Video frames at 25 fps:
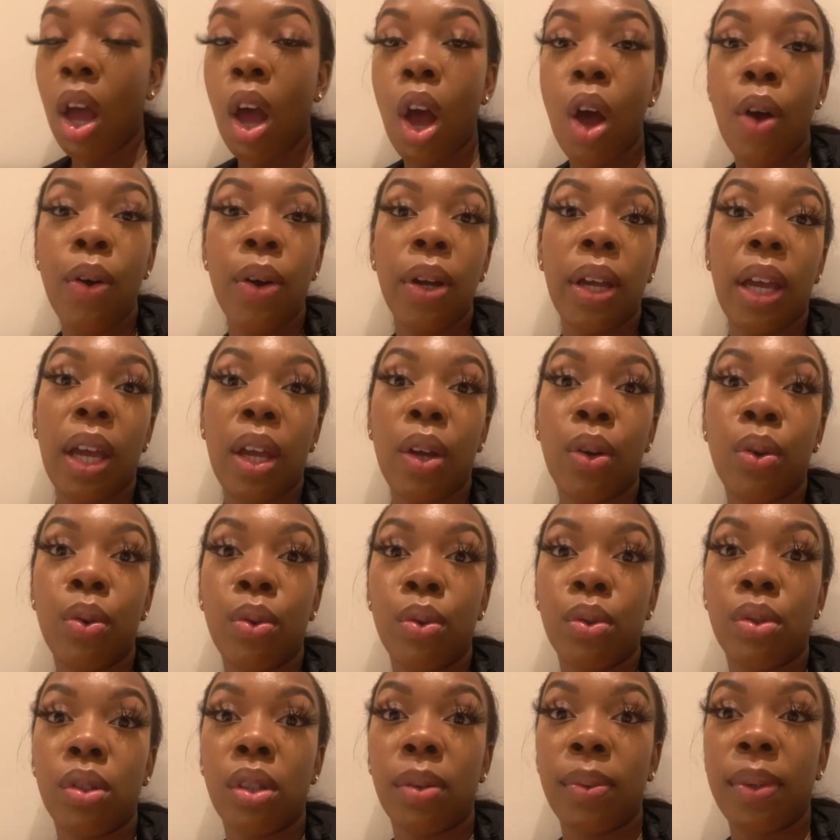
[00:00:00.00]
Oh, okay,
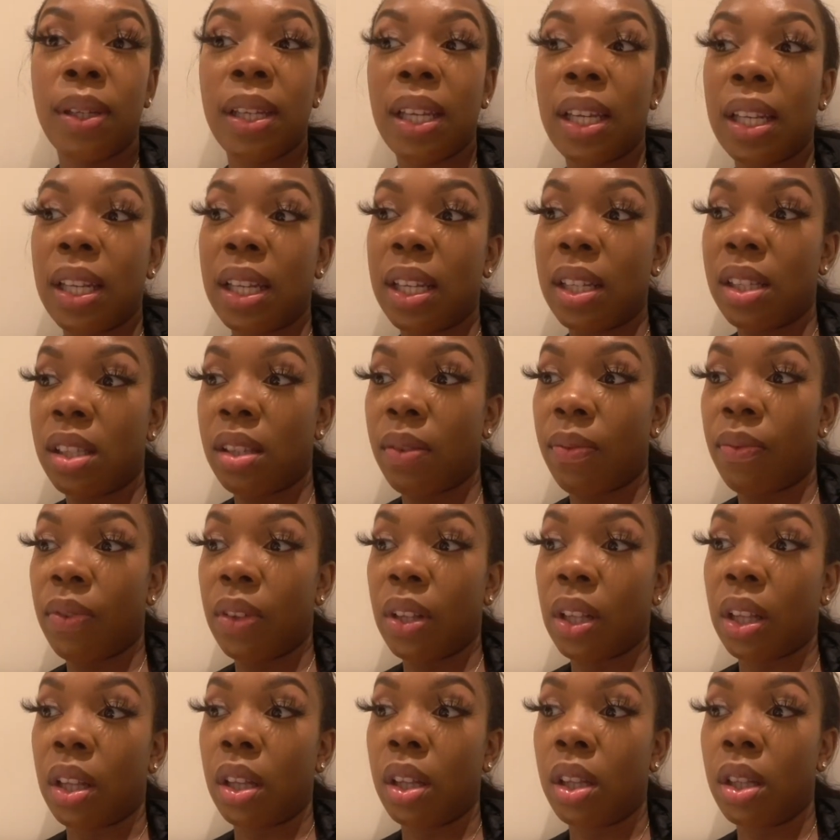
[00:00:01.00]
cool. So we can get the kids
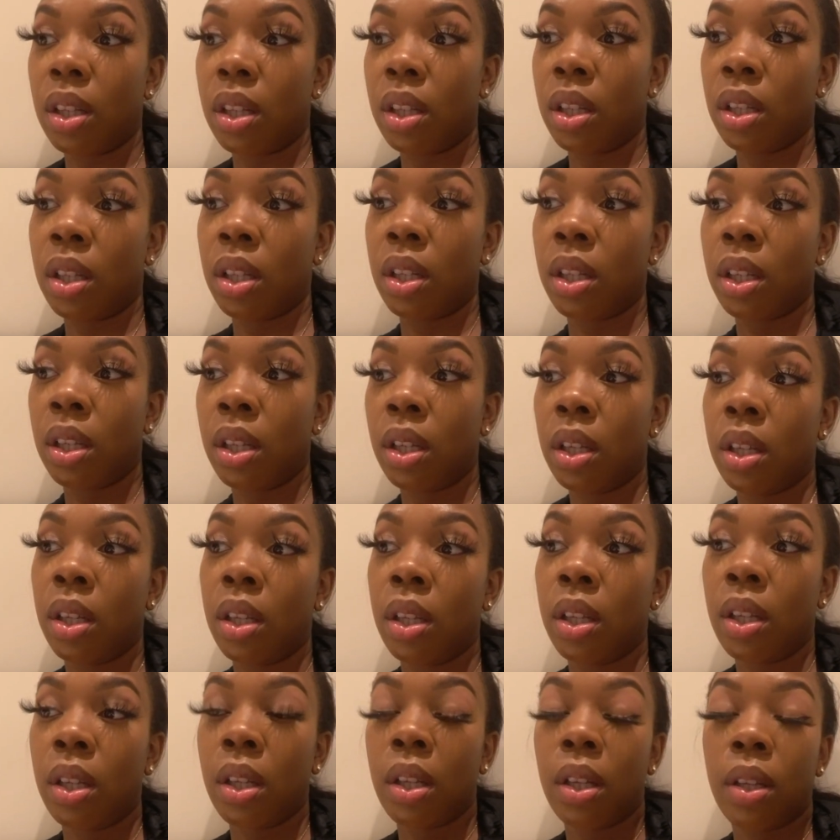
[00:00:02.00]
something then.
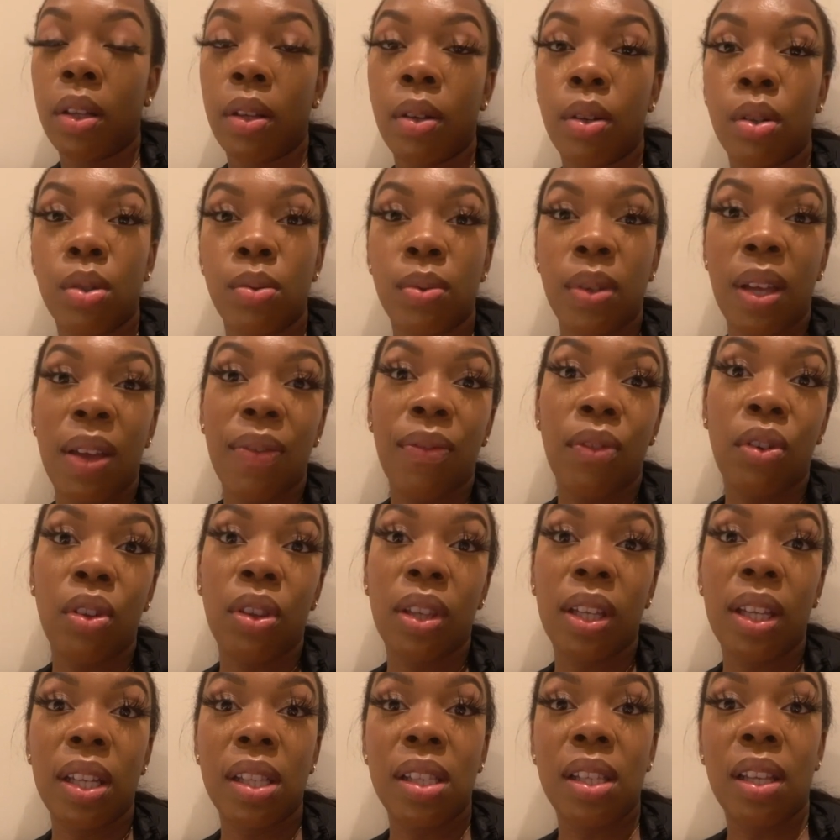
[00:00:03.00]
Yeah. We haven't got
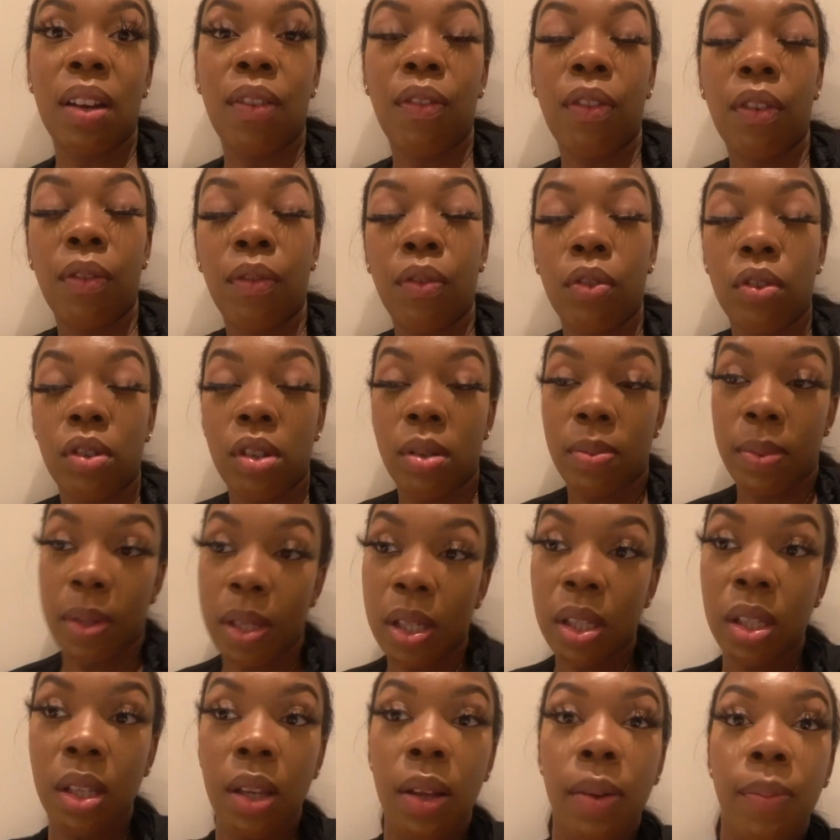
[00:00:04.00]
the kids anything for
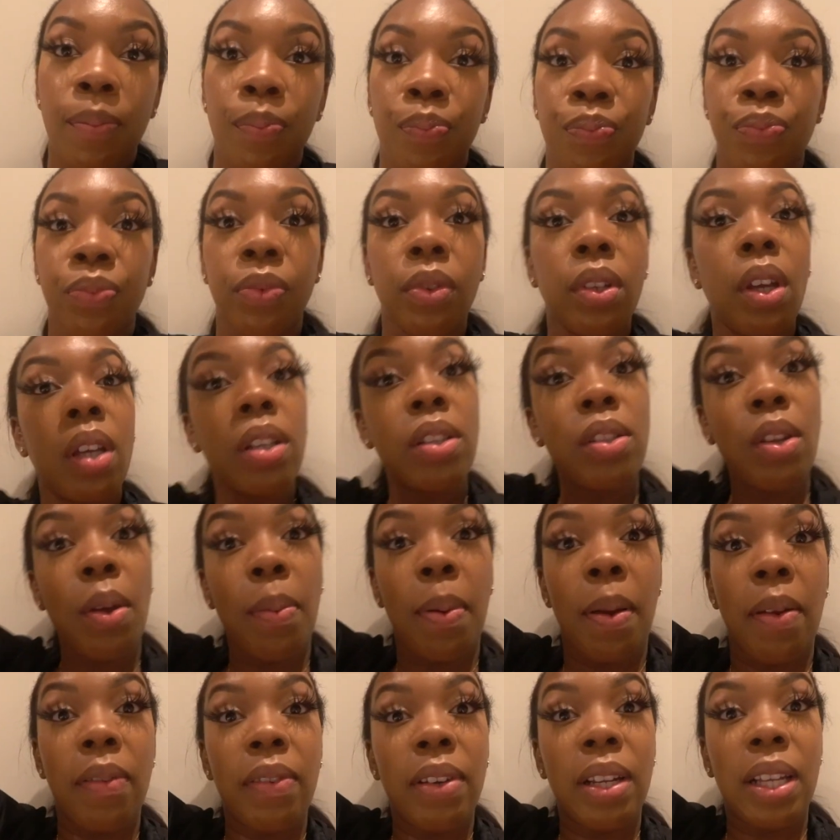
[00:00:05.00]
Christmas. So
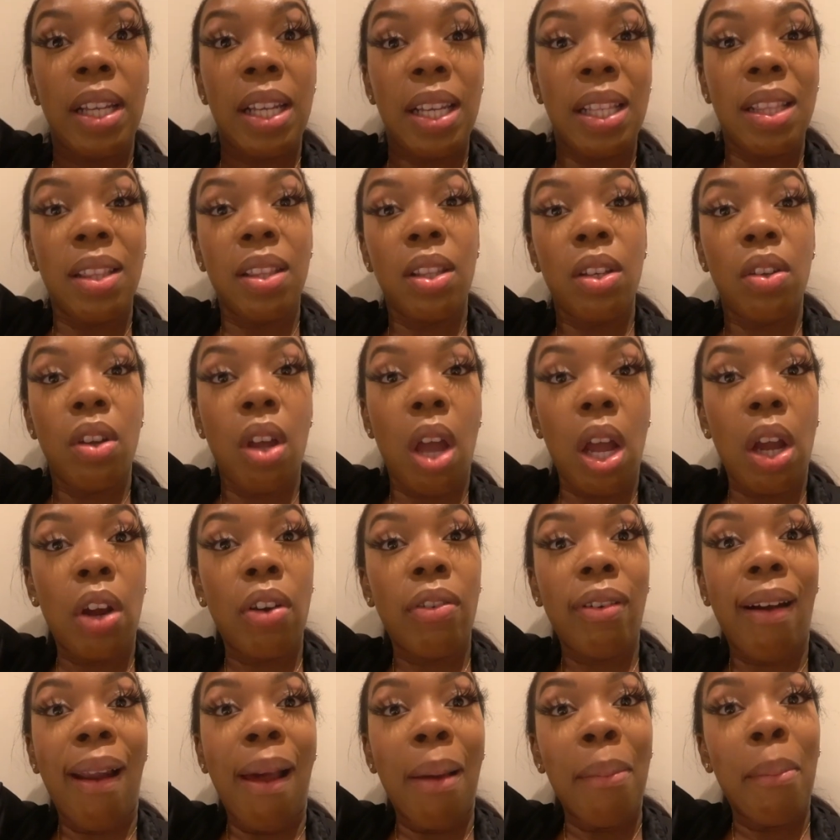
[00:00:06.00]
apparently in the
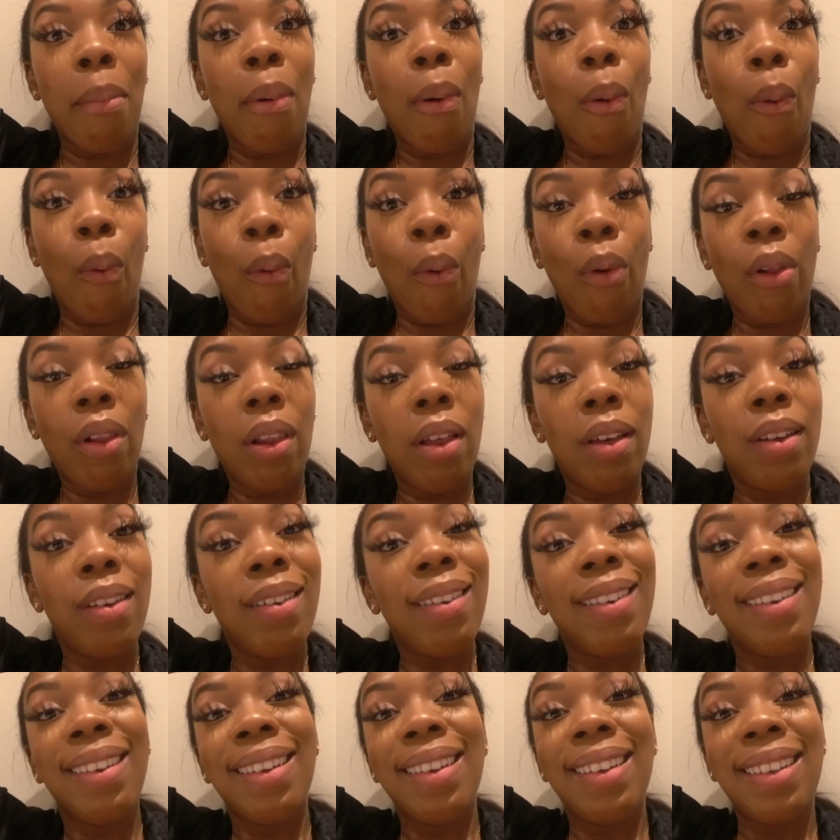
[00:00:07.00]
ACCRA mall,
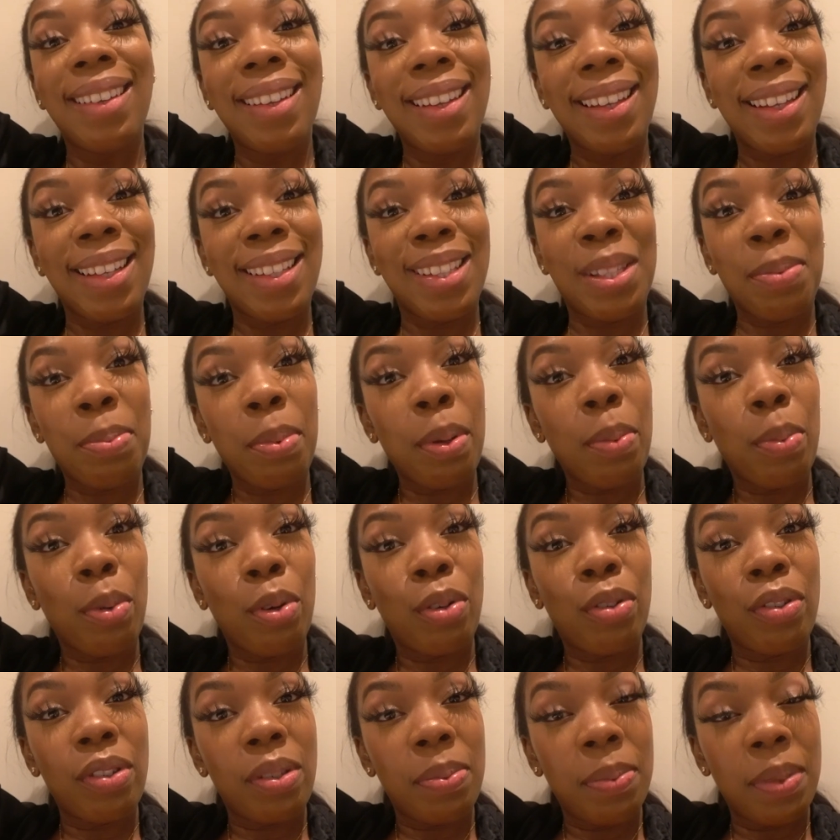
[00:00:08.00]
it's a bit more
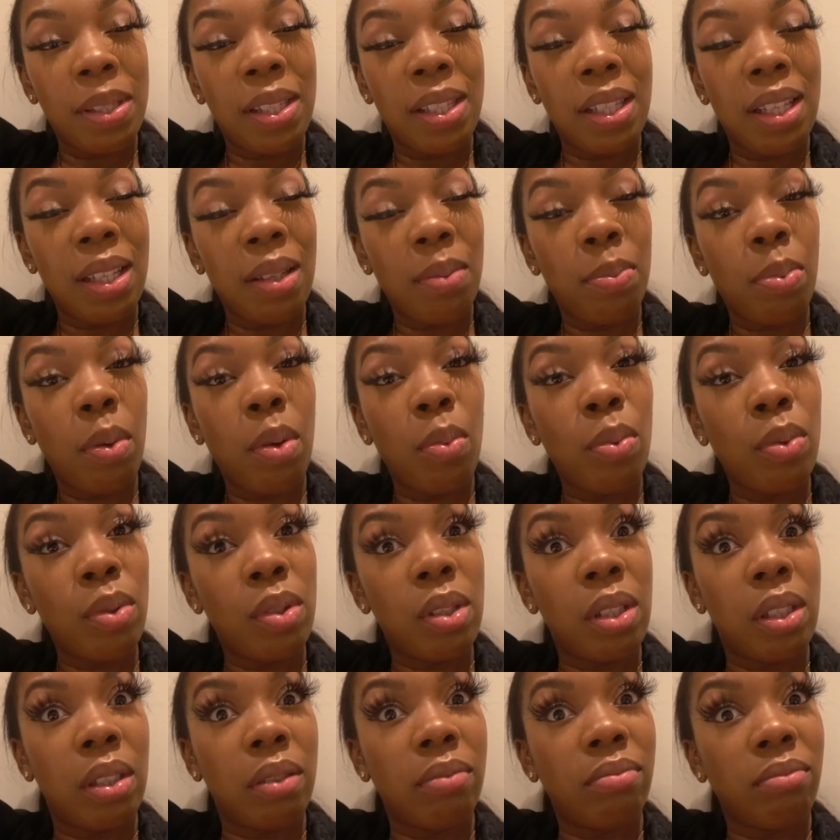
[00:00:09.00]
Christmassy, but we'll
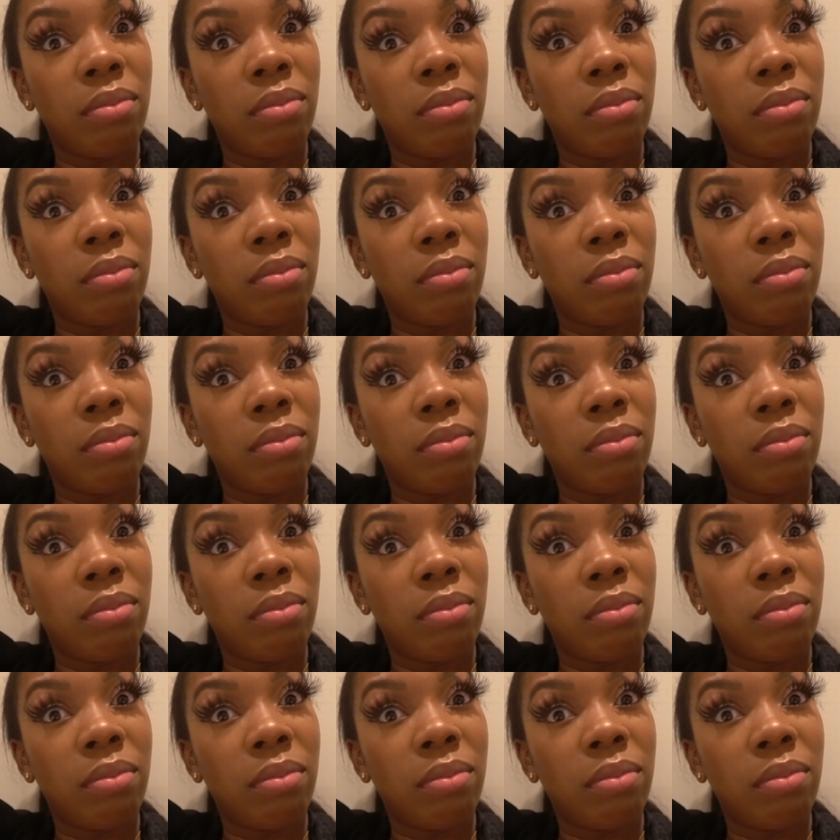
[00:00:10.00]
see.